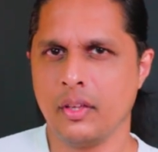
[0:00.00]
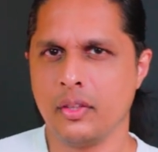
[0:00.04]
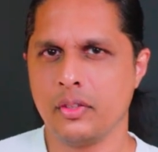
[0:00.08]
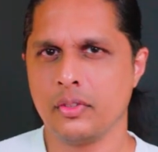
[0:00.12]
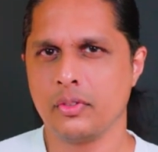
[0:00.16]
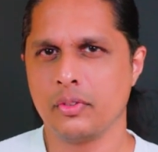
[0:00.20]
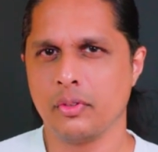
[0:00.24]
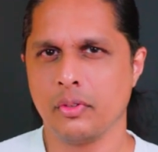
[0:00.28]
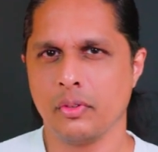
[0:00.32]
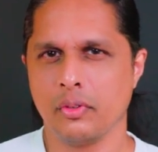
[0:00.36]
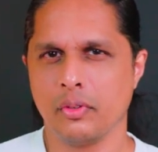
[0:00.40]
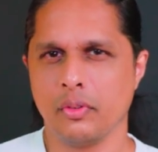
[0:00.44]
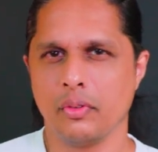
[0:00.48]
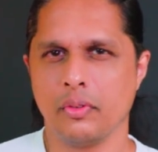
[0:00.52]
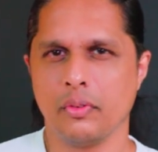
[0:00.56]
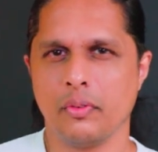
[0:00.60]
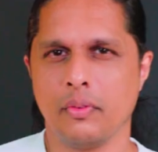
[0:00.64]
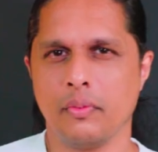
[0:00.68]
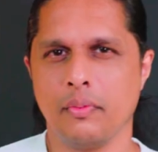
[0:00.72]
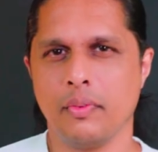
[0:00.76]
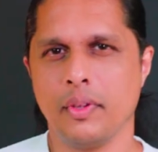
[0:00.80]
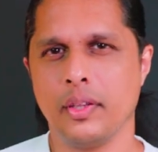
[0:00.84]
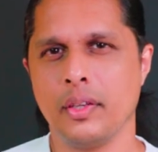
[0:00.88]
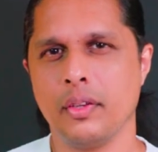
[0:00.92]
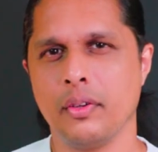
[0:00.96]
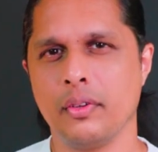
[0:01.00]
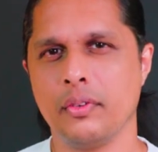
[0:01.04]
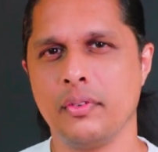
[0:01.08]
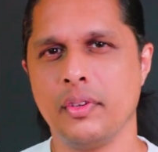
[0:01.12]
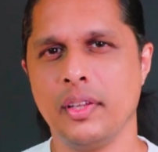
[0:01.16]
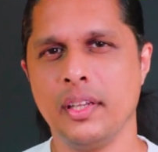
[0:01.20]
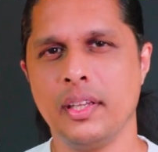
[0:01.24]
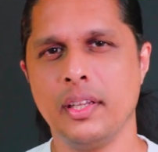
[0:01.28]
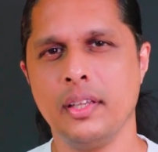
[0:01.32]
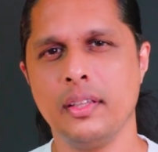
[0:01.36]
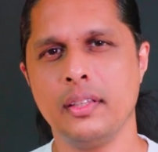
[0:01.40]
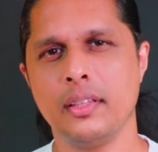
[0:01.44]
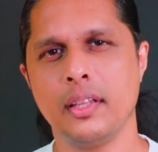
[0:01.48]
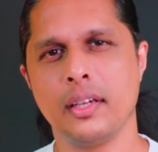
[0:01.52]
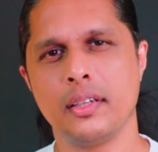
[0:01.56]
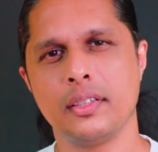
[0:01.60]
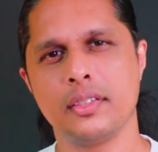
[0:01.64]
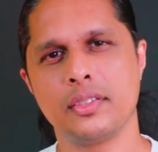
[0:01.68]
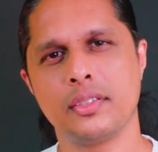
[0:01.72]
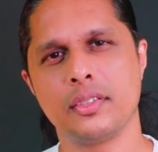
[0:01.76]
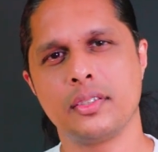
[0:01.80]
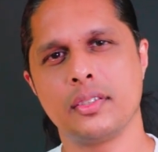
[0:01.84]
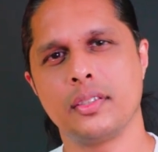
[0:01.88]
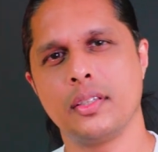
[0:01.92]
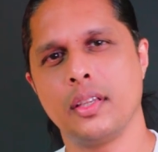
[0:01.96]
So when you are taking that
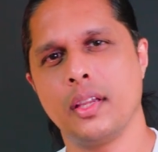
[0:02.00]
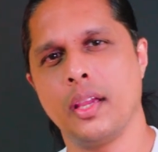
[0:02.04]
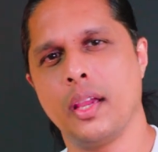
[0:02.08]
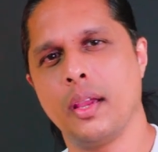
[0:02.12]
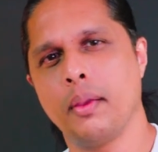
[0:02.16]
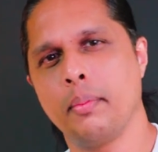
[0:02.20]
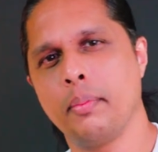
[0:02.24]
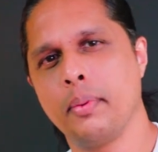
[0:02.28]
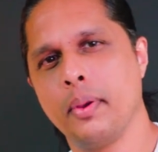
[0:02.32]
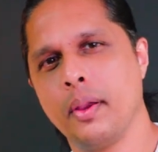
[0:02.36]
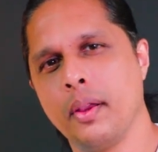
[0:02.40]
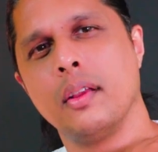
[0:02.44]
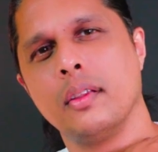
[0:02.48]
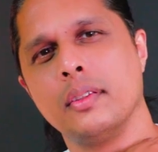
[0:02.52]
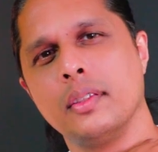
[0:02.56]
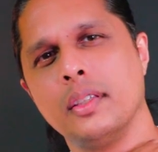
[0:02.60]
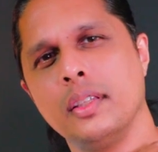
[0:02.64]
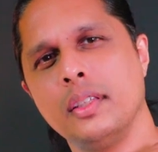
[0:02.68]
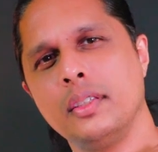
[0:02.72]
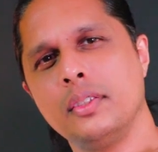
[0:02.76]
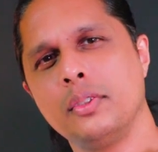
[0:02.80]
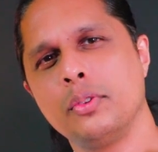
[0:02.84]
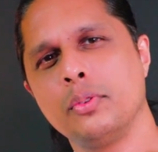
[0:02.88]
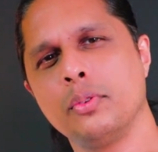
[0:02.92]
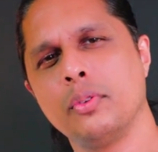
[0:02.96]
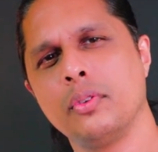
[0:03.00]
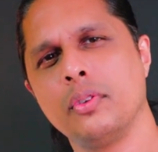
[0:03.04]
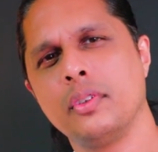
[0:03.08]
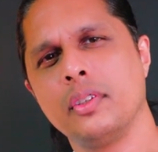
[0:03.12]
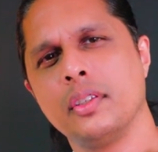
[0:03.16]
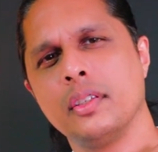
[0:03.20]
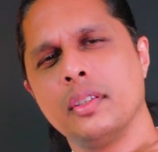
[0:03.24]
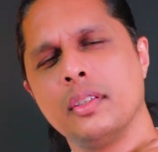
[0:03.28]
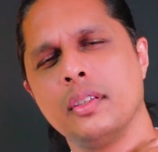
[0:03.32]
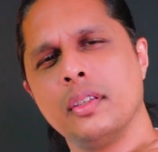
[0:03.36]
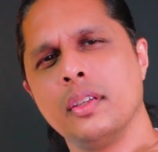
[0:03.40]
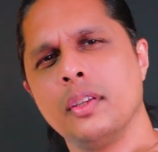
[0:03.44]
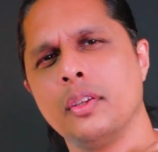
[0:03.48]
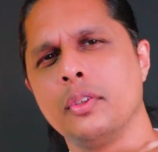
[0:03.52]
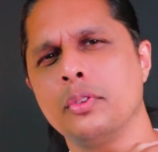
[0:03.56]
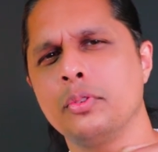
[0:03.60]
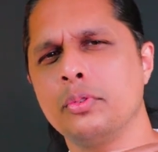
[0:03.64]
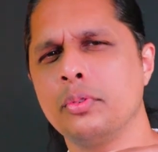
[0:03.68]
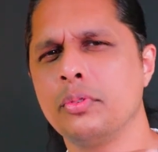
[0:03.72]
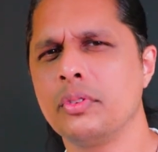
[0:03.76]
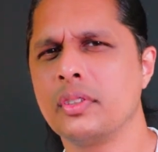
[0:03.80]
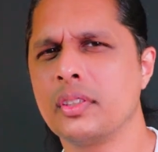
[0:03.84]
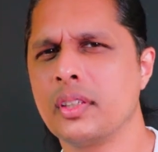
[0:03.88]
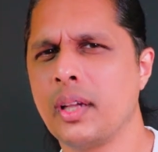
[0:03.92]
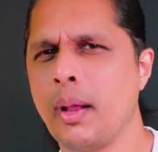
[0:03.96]
step, this shoulder
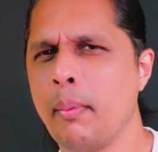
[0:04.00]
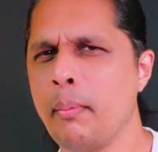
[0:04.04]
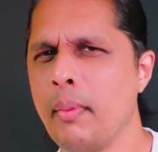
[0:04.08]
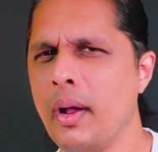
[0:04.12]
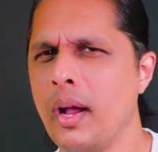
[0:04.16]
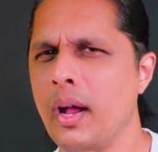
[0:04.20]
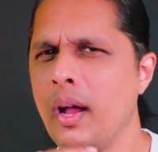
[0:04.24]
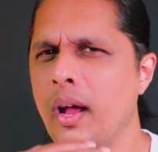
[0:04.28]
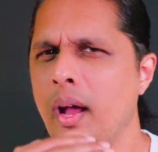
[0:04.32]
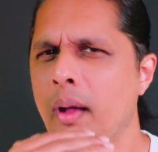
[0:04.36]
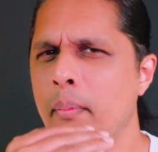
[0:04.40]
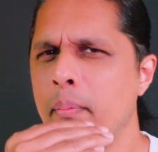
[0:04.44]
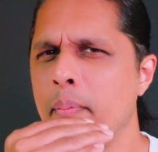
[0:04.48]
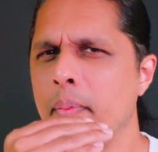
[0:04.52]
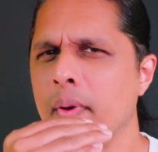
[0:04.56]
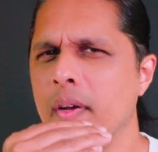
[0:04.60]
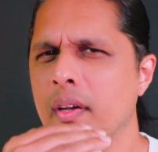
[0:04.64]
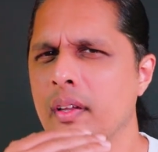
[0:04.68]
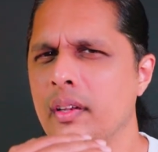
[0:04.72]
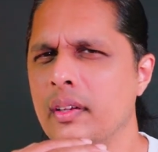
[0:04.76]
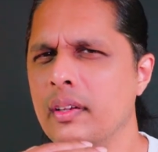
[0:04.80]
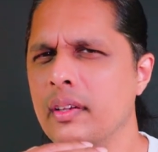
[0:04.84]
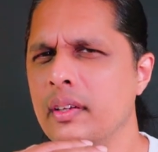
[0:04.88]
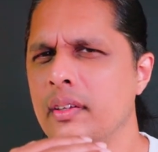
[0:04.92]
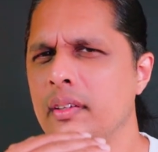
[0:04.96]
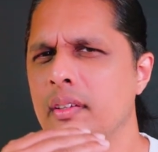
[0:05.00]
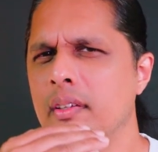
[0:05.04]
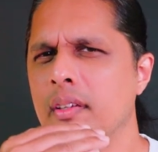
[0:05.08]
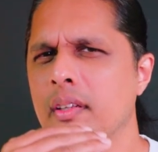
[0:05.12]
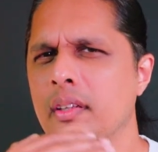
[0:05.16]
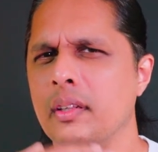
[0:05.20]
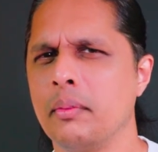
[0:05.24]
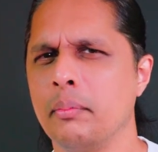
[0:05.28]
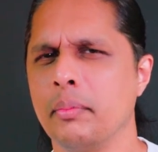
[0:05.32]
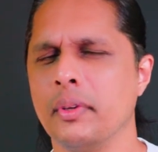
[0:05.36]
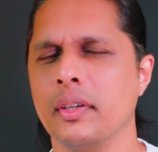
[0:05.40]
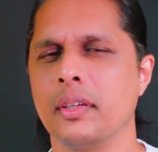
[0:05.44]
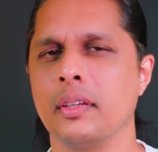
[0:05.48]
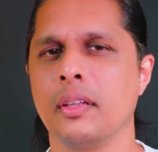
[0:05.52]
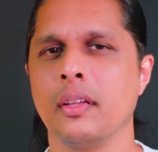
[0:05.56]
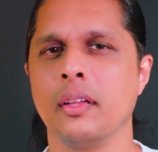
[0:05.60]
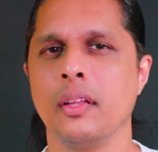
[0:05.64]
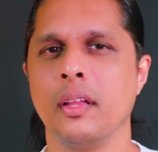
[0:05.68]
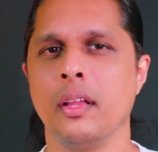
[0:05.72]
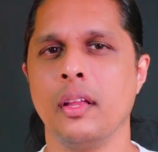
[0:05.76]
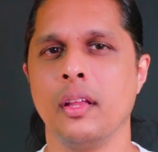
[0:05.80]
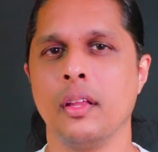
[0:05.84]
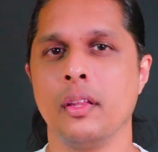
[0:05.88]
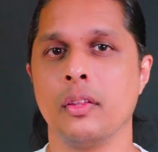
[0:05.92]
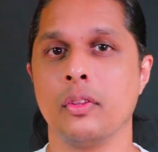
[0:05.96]
should come up a little bit,
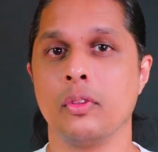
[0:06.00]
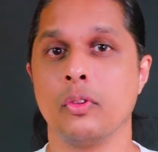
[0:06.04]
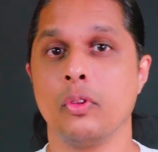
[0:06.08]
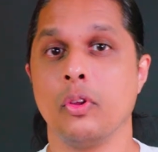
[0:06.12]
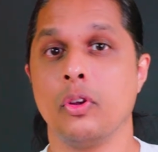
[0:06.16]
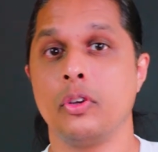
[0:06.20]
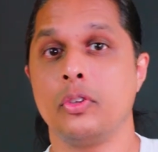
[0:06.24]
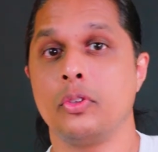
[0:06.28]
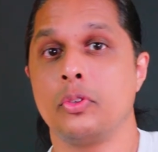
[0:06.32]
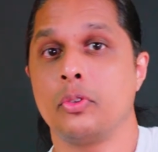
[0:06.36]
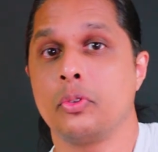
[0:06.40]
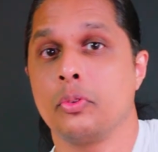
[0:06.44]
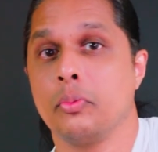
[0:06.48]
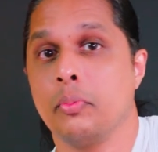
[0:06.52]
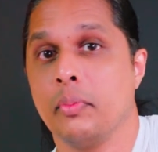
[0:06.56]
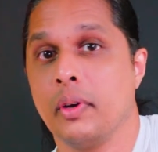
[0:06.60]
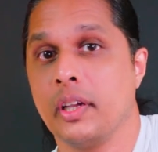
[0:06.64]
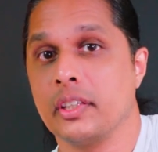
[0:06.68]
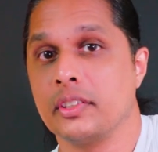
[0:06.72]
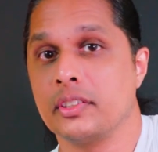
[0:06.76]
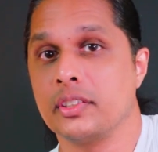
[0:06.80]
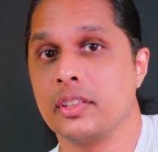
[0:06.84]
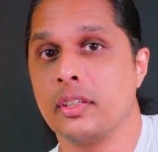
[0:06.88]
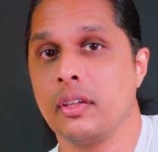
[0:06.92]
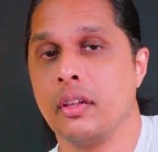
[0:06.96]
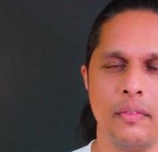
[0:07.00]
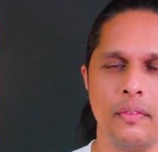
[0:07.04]
not too much.